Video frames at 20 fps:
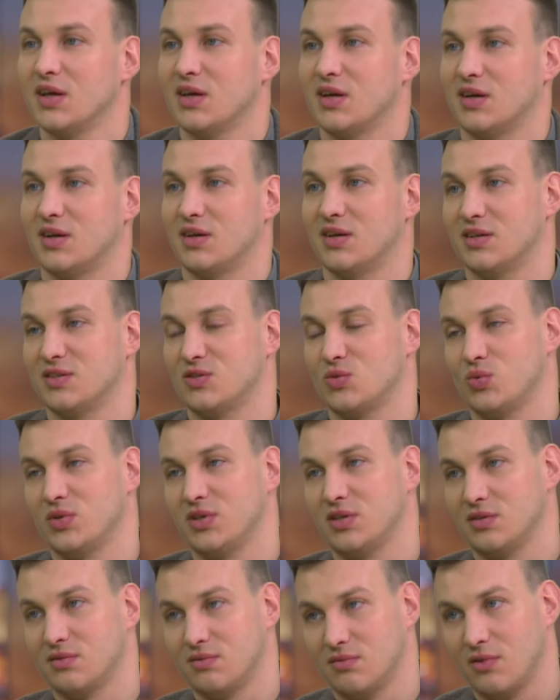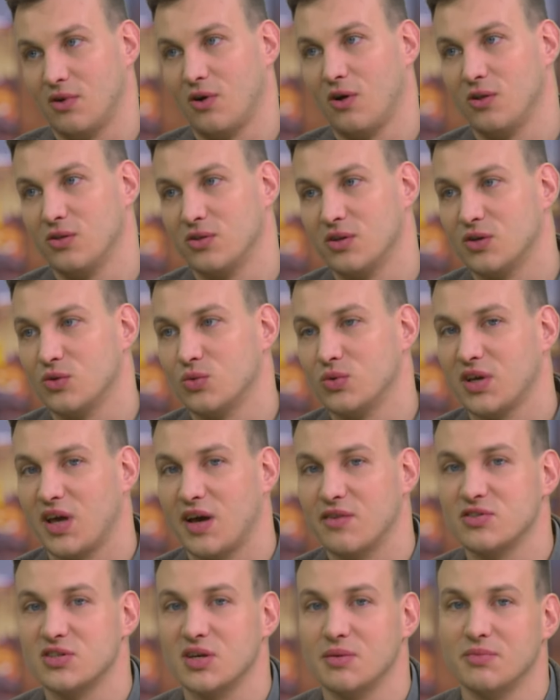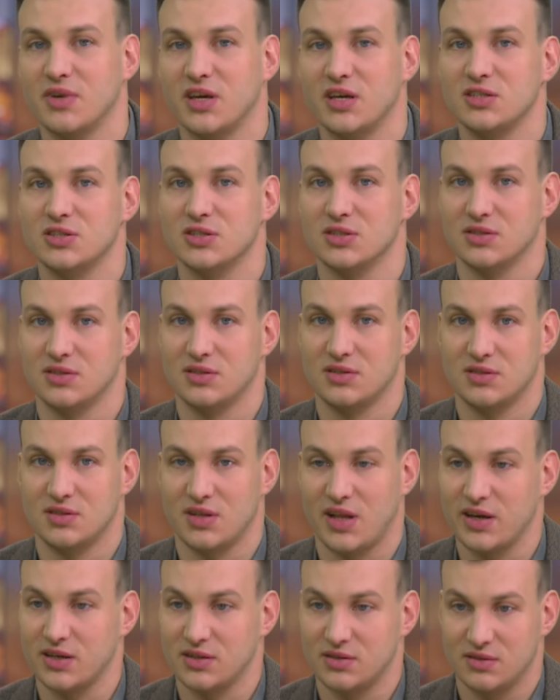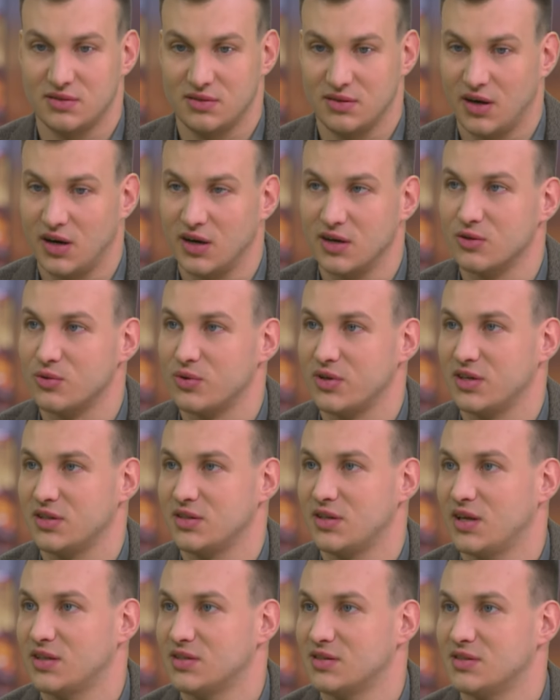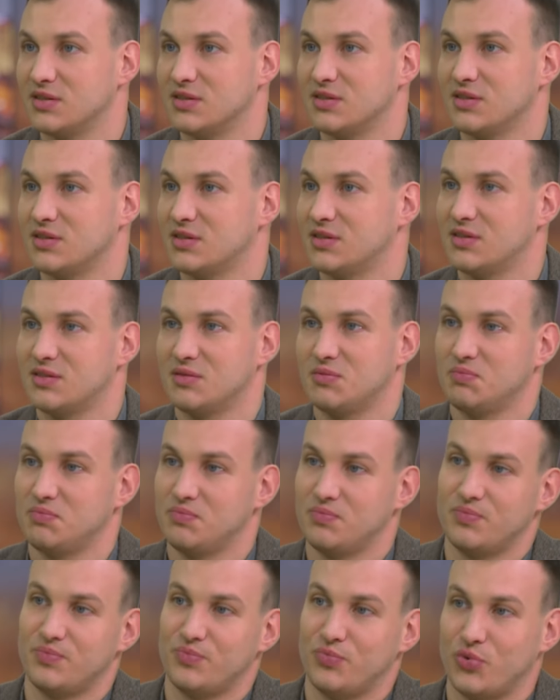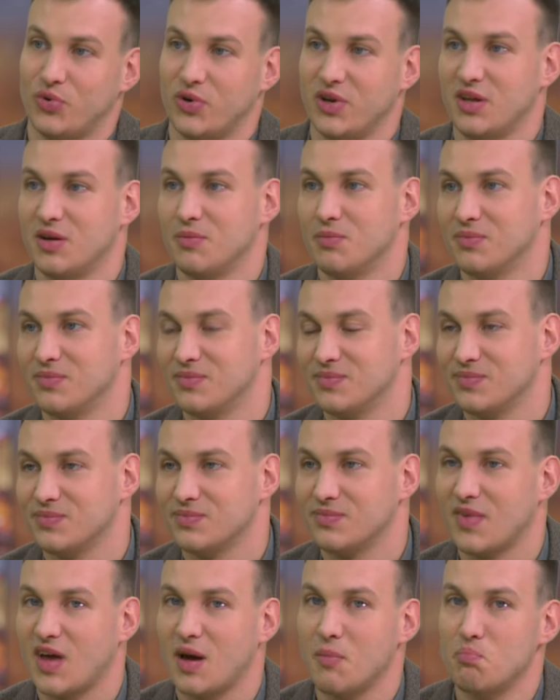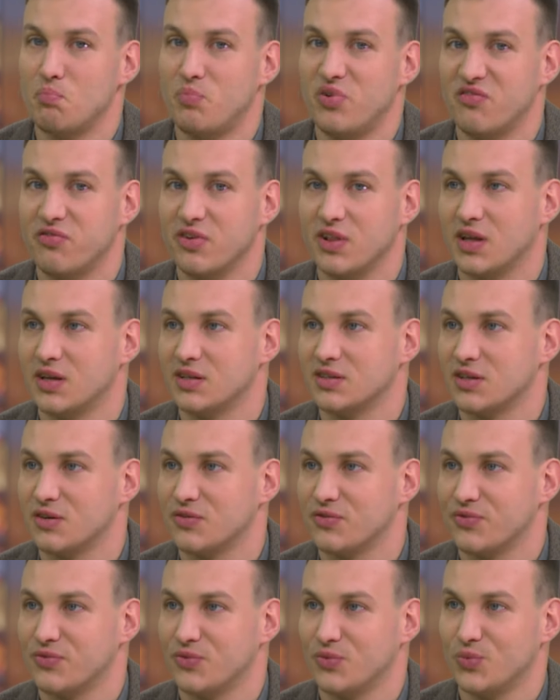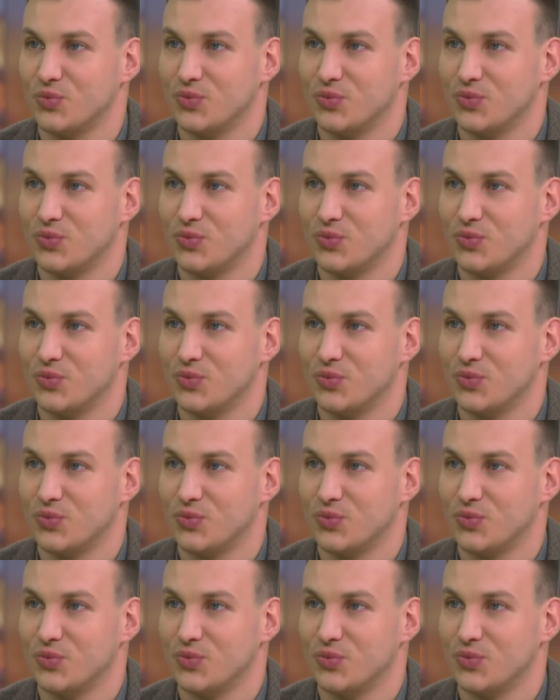Uh, as we all know, we have some nations like Hungary that is pretty ambivalent of